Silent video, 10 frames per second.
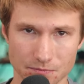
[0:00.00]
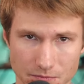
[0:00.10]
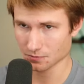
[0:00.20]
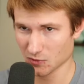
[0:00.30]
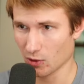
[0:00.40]

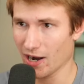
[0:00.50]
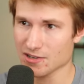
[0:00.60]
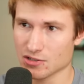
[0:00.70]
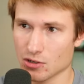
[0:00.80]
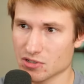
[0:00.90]
or has
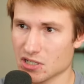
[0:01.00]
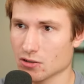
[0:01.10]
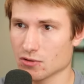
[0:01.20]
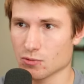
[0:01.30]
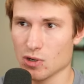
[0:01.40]
no
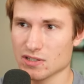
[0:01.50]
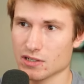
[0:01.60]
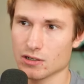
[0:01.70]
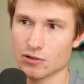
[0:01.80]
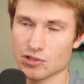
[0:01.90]
zeros, 1
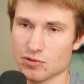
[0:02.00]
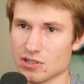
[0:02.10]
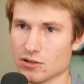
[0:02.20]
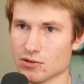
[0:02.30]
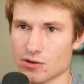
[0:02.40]
0, 2
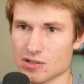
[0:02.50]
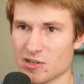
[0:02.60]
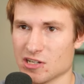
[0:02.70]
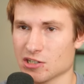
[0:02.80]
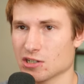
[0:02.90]
zeros. Always pay
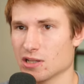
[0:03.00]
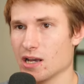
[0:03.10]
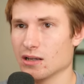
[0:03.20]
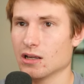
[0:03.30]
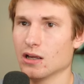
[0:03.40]
attention to
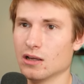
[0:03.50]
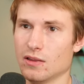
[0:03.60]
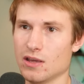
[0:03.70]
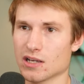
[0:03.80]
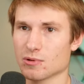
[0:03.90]
that. And
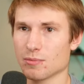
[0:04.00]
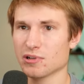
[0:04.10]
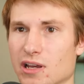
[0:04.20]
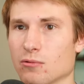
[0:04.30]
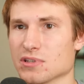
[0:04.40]
the xy
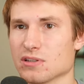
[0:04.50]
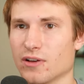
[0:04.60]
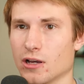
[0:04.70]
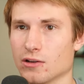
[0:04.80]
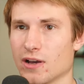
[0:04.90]
plane, what's the
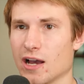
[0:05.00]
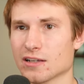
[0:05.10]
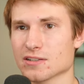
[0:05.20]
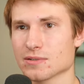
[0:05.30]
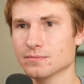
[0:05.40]
value of
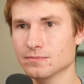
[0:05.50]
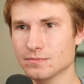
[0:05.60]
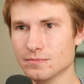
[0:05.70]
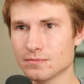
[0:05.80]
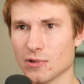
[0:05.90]
x?
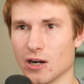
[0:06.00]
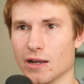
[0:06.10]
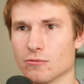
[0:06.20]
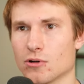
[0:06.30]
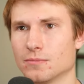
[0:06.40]
All
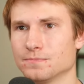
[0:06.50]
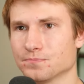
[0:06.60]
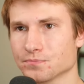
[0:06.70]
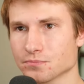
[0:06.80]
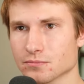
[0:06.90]
right, well,
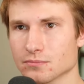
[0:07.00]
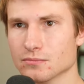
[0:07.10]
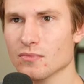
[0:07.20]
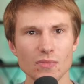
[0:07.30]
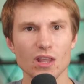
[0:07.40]

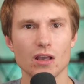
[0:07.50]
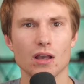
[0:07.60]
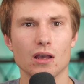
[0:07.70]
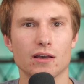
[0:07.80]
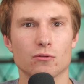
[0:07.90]

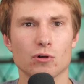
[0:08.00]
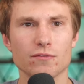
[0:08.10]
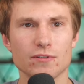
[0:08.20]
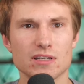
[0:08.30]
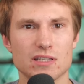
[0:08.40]
in order for
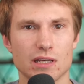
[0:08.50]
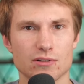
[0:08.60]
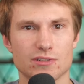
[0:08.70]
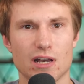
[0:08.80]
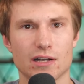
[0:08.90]
these to
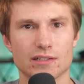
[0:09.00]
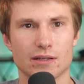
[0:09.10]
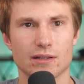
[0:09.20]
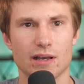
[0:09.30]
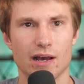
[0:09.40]
intersect
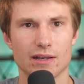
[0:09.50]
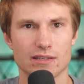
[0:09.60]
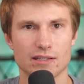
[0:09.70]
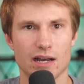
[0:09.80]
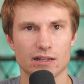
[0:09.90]
at
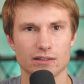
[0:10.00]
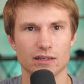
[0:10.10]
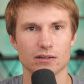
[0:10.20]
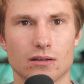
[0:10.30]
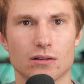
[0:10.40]
exactly
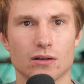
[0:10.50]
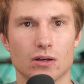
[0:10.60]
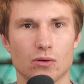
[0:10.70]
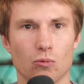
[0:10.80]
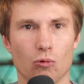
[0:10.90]

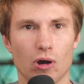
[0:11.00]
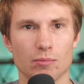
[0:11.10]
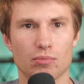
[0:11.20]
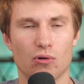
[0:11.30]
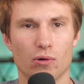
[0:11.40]
1
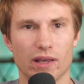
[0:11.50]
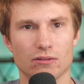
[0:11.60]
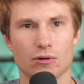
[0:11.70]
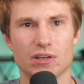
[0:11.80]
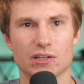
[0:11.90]
point,
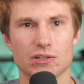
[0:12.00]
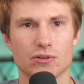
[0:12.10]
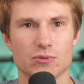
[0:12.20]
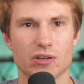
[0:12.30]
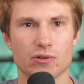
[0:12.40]
what we can do is
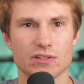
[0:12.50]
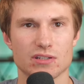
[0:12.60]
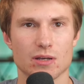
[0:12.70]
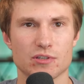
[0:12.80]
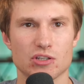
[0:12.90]
we can go ahead and
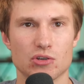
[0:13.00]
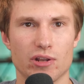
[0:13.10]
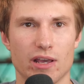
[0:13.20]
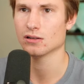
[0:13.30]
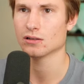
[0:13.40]
substitute in